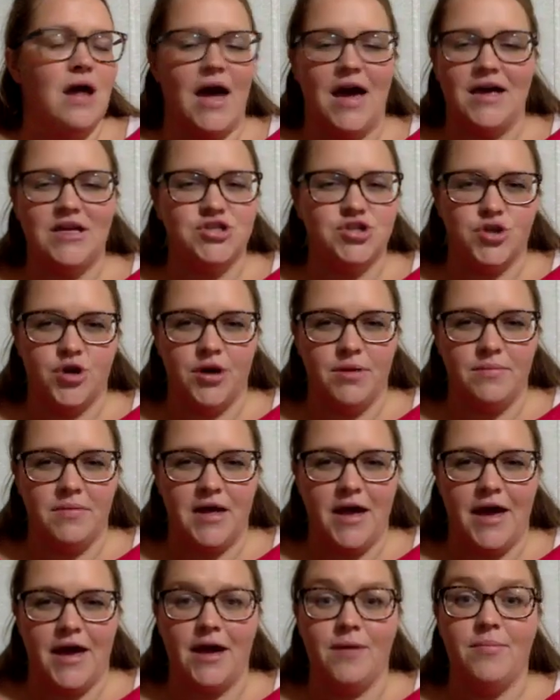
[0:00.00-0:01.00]
ice cream
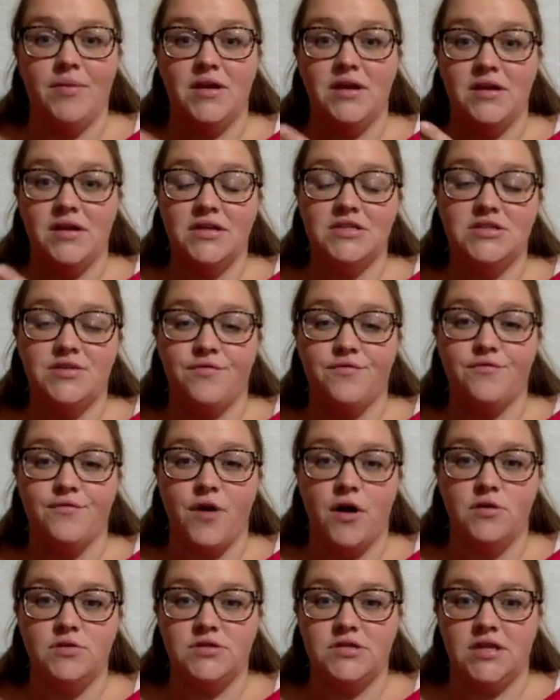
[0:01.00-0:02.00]
cake, but it is a
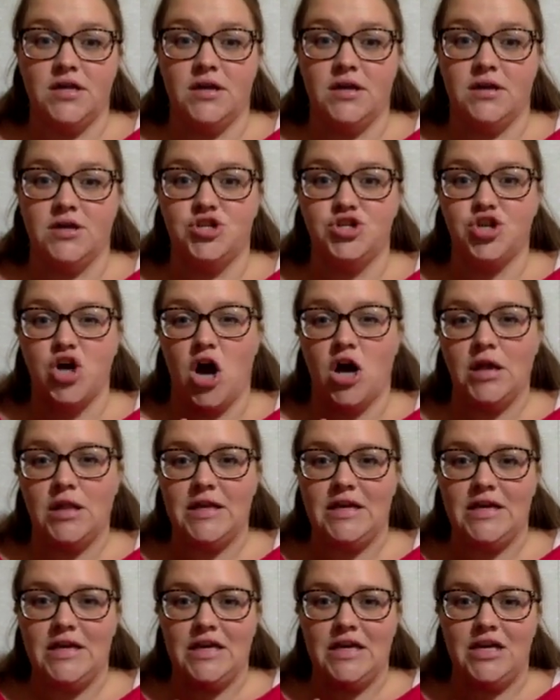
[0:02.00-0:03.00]
frozen
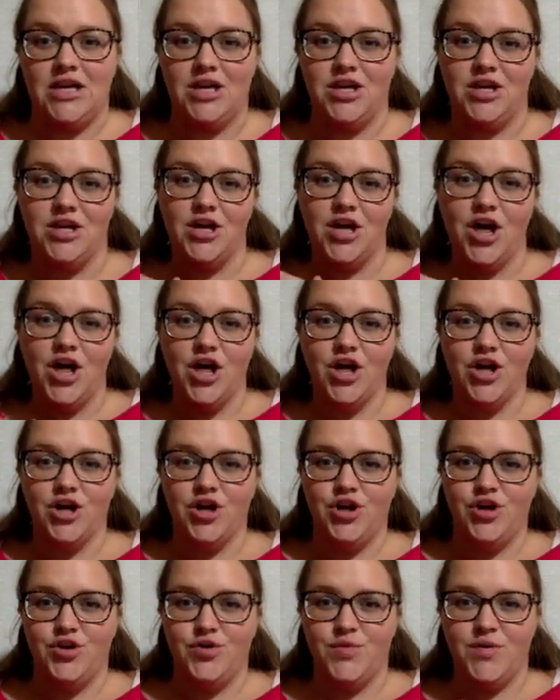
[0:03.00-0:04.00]
chocolatey,
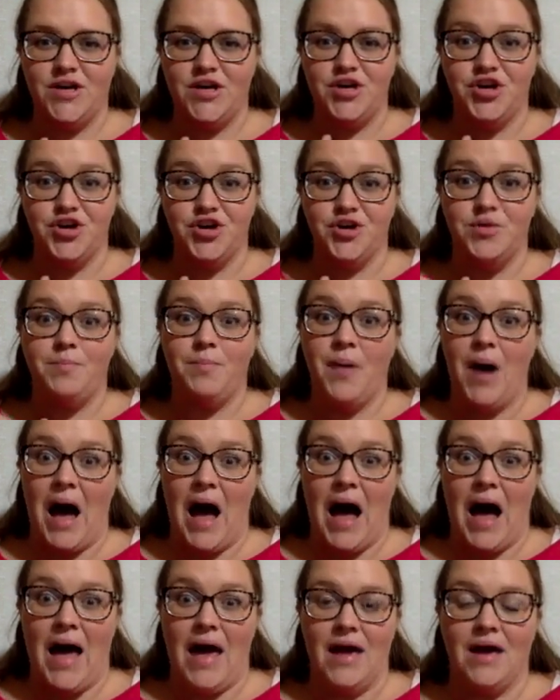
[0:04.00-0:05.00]
gooey good
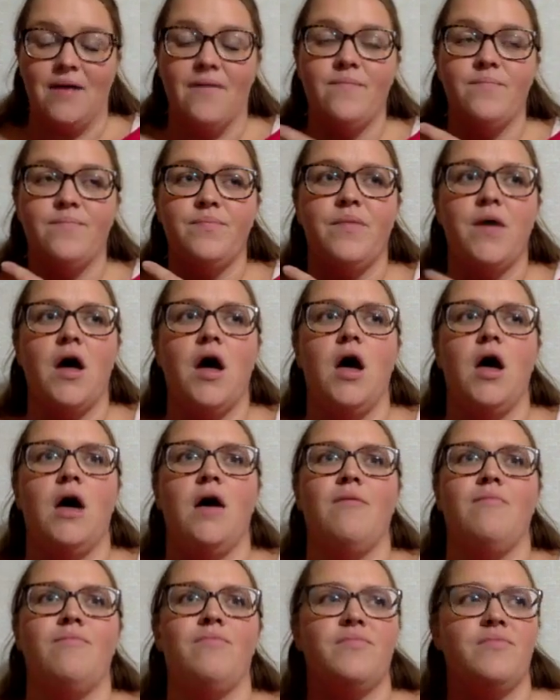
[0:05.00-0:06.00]
pie
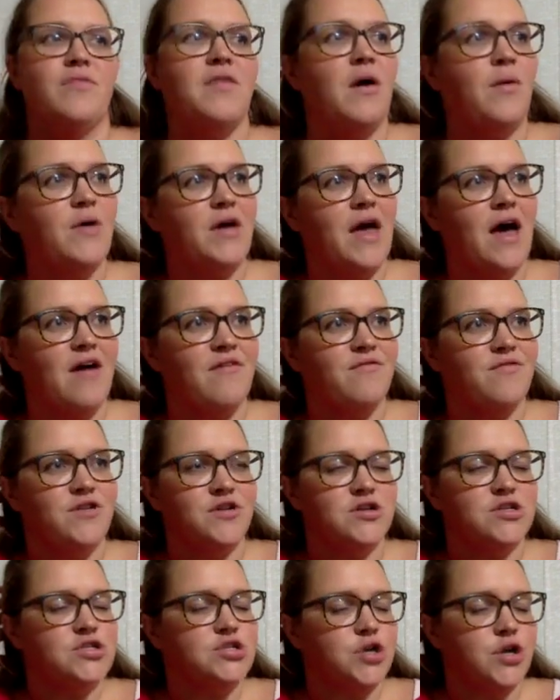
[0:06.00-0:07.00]
that we have for
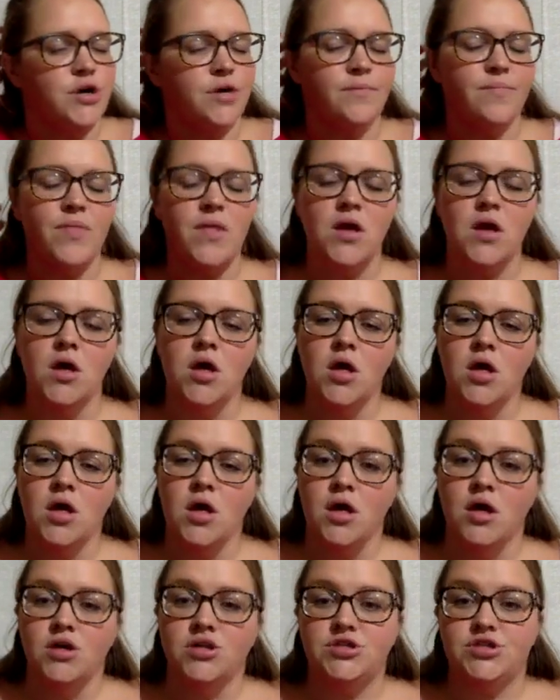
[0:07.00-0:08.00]
dessert.
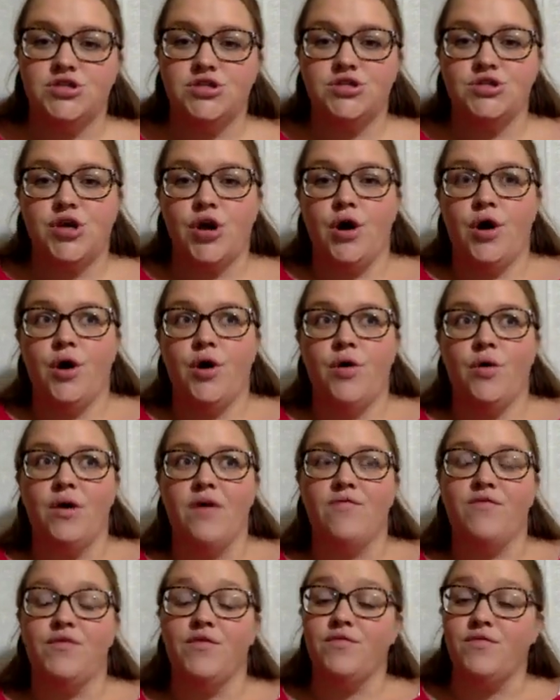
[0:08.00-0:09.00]
So
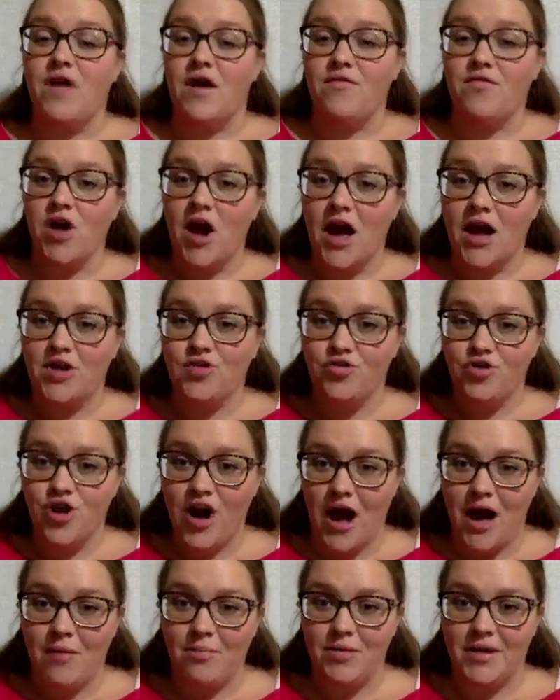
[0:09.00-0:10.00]
if you've never had
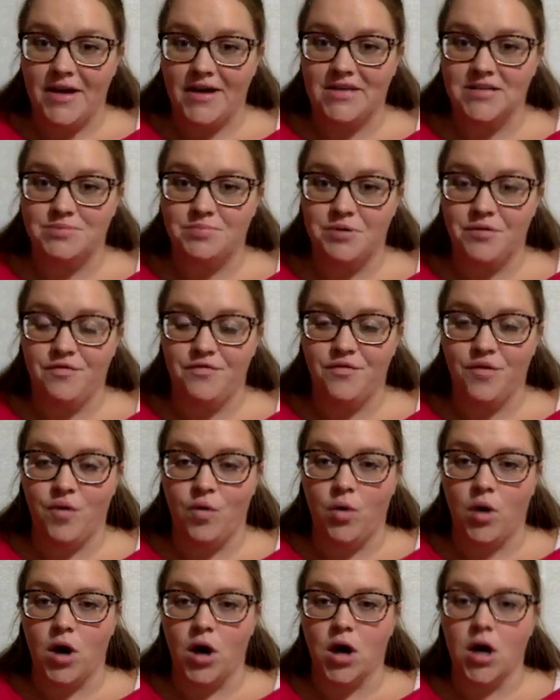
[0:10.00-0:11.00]
crab legs
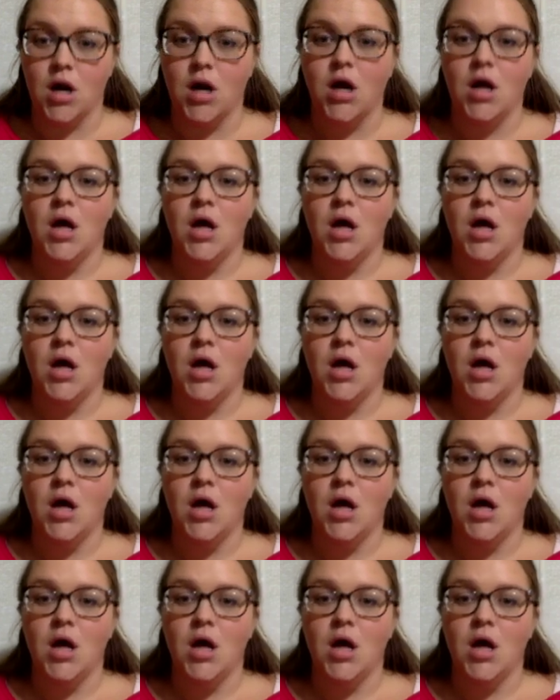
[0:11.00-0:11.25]
before,